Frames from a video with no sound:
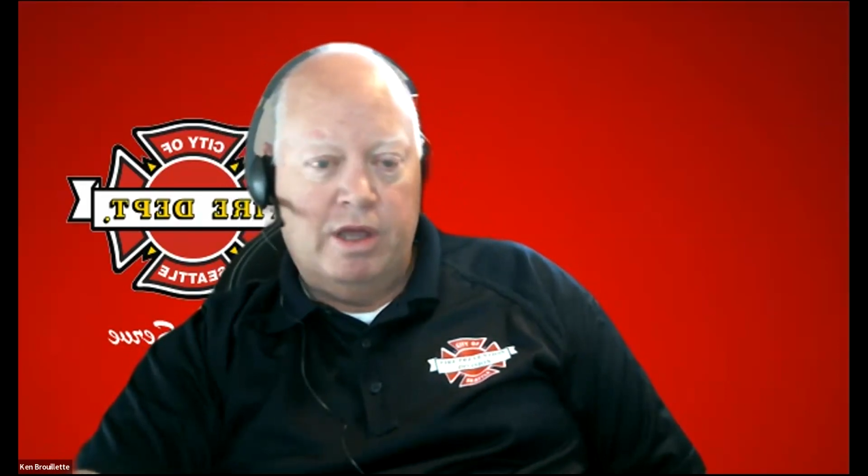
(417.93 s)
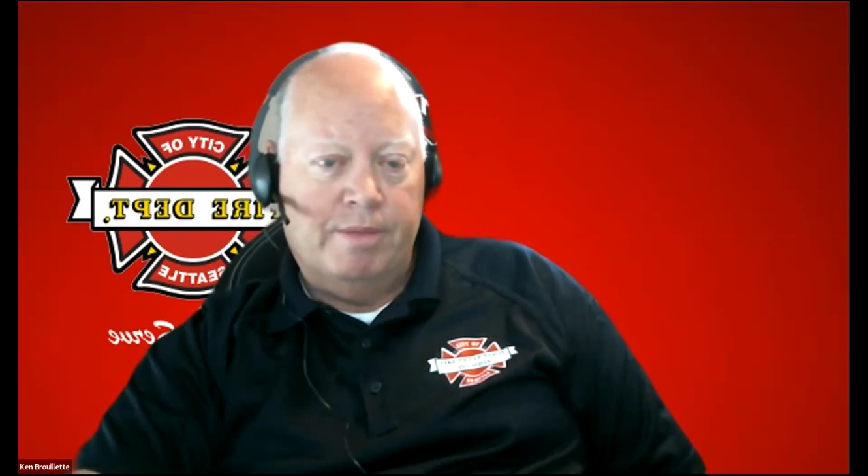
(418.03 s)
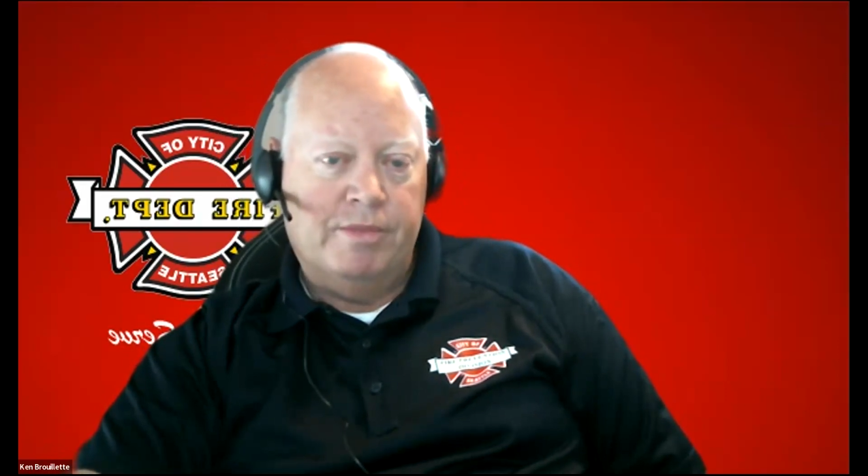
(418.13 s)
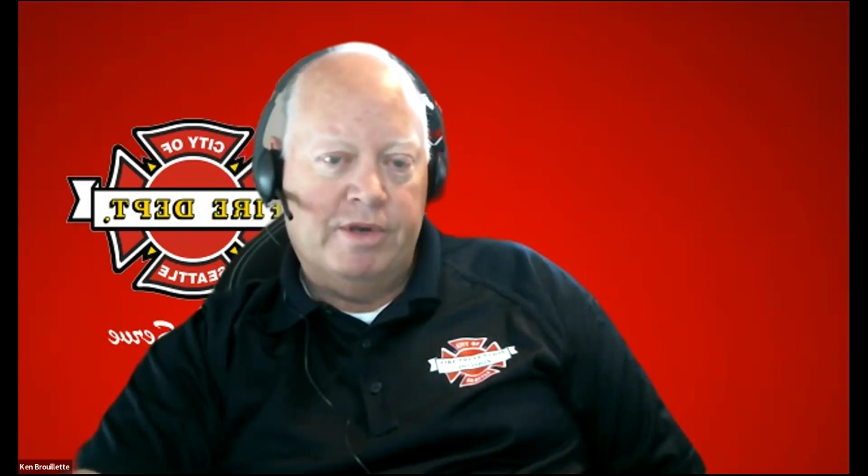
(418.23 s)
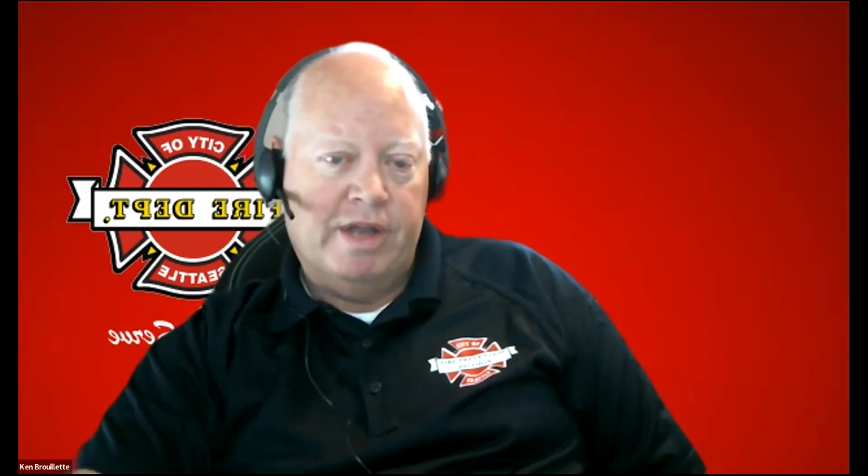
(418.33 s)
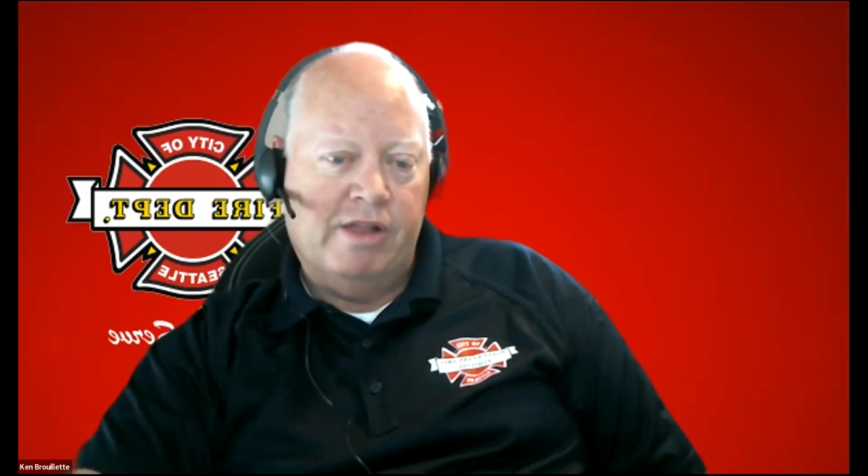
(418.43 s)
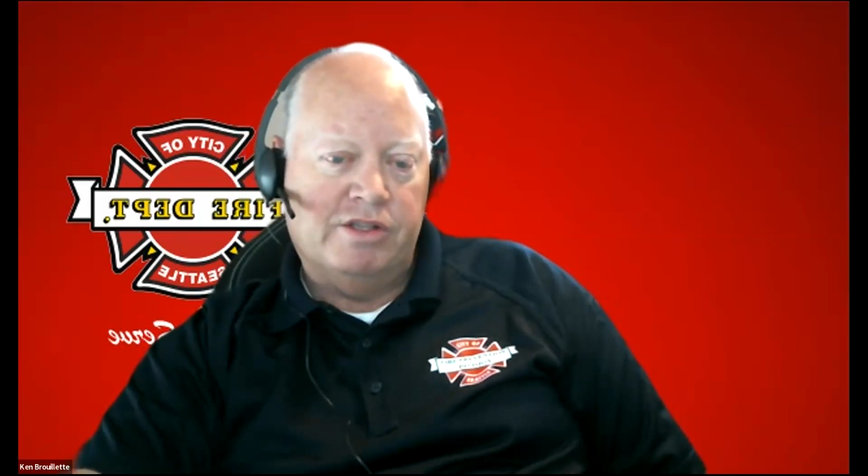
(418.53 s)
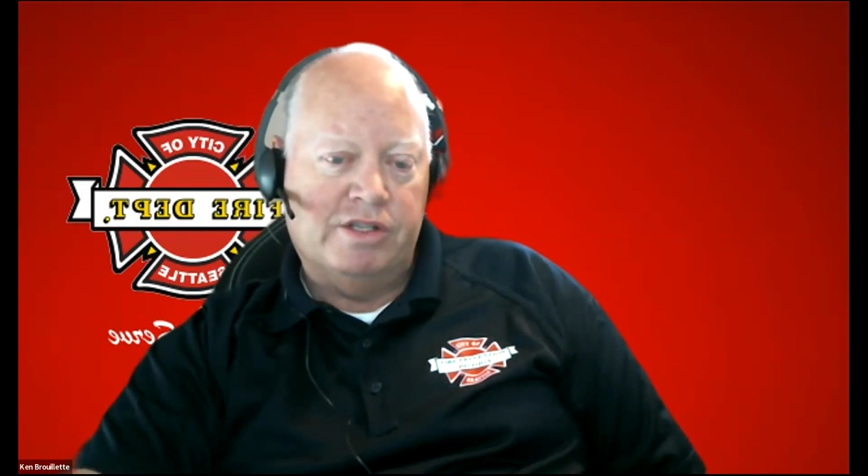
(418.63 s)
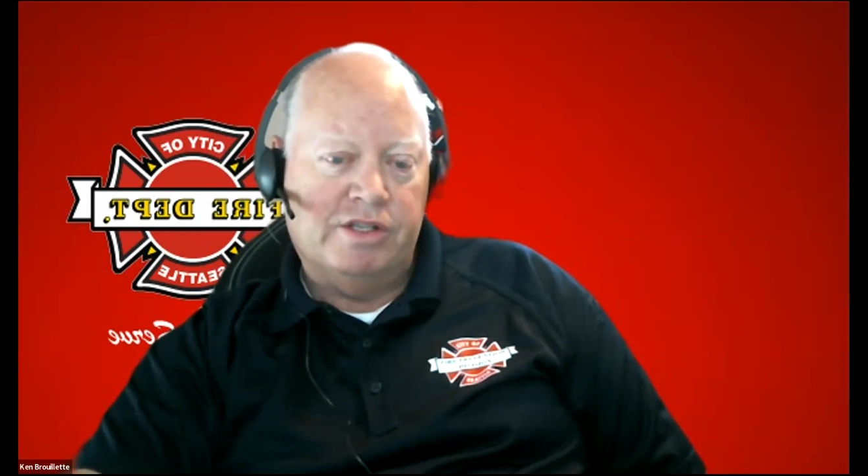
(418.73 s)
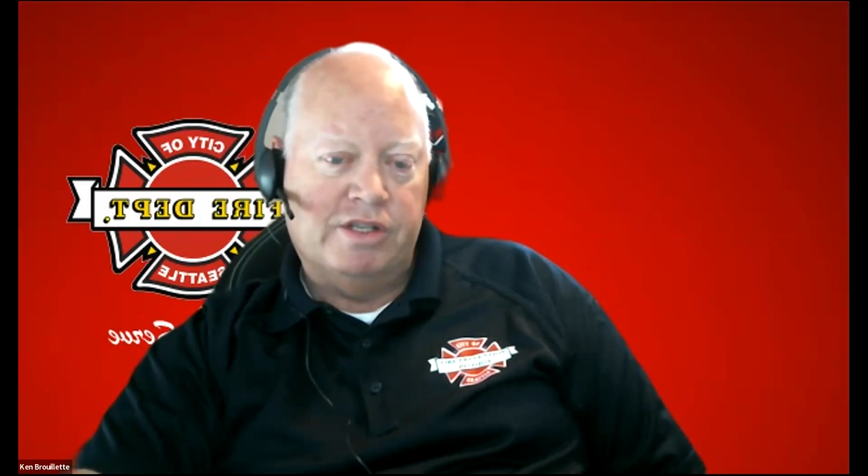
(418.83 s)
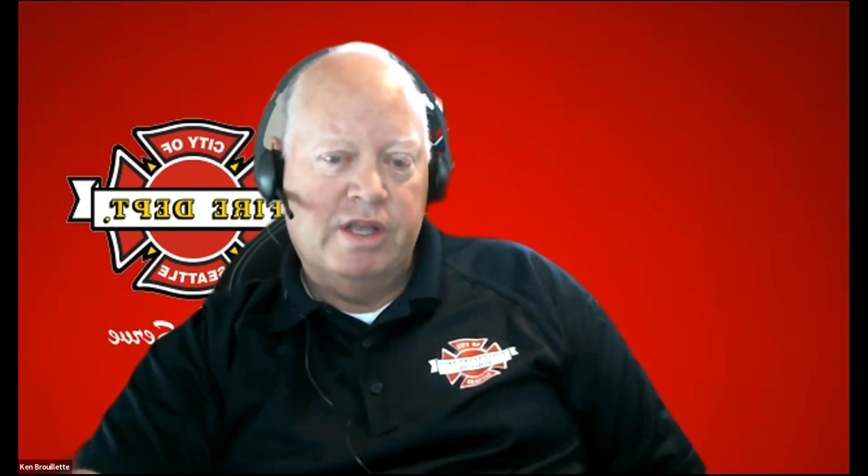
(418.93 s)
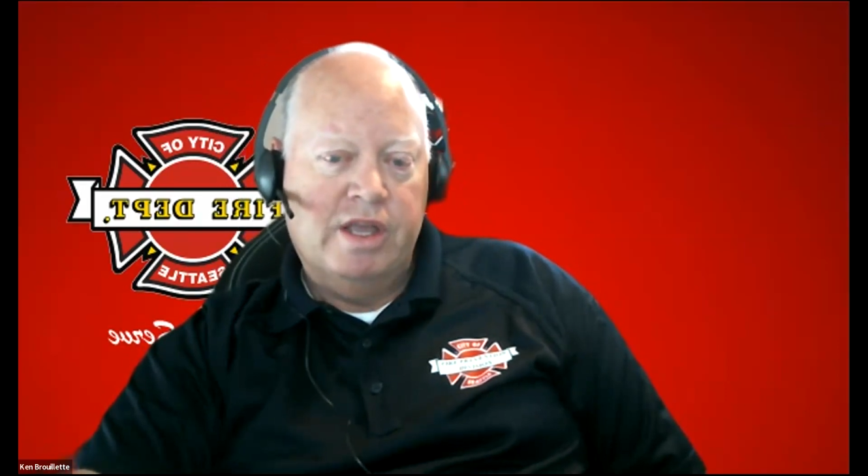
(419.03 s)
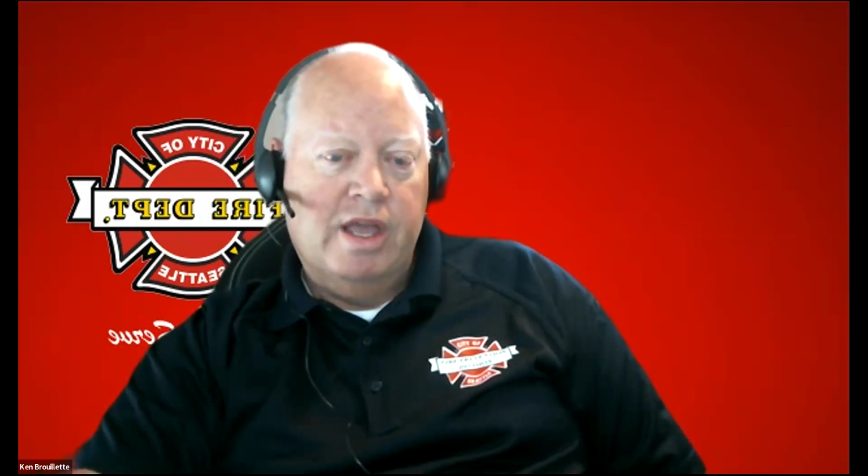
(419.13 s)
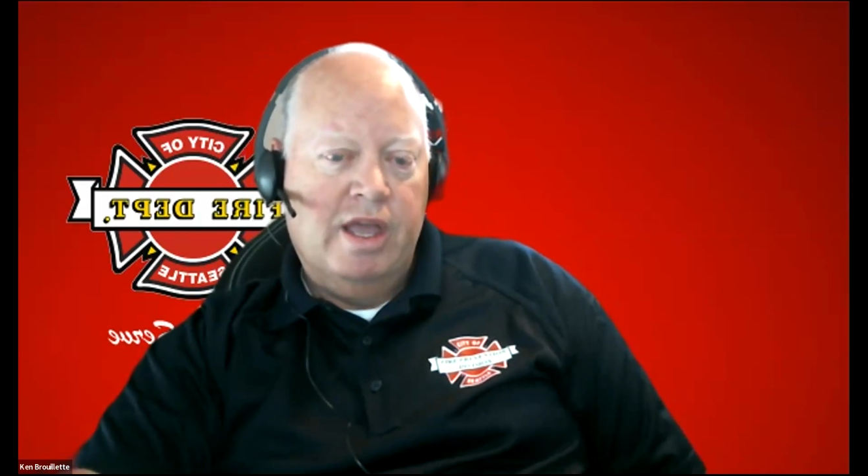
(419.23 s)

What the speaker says: analysis.